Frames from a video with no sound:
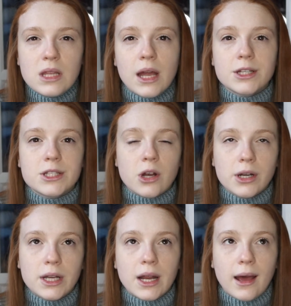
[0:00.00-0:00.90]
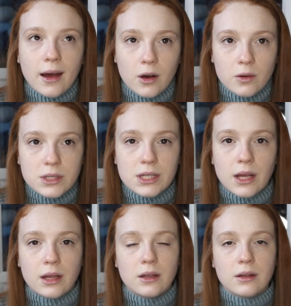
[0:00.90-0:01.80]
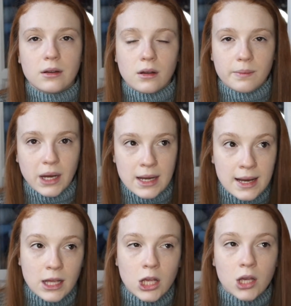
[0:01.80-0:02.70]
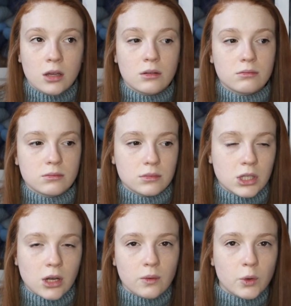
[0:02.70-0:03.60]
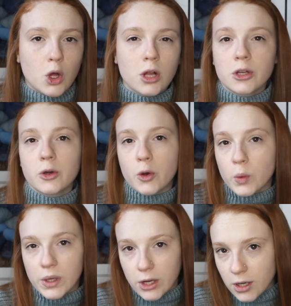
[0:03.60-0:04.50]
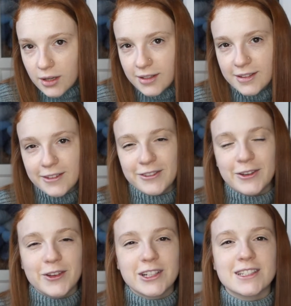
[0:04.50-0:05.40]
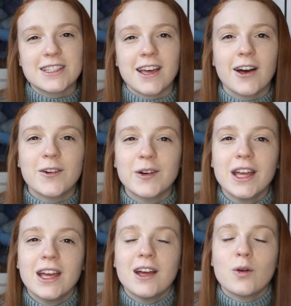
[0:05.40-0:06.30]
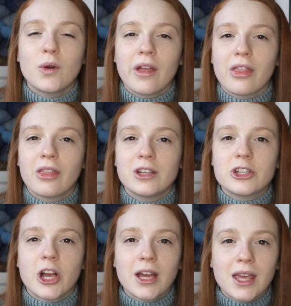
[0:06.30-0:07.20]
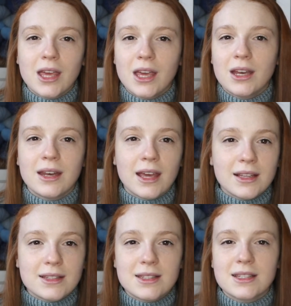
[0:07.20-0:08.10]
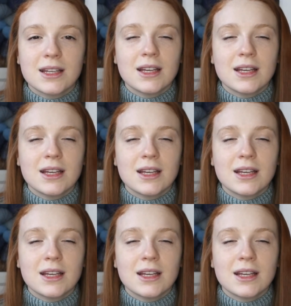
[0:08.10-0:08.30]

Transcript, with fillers: I started out on my knitting, you know, we'll call it a career, a few years ago with chunky knits,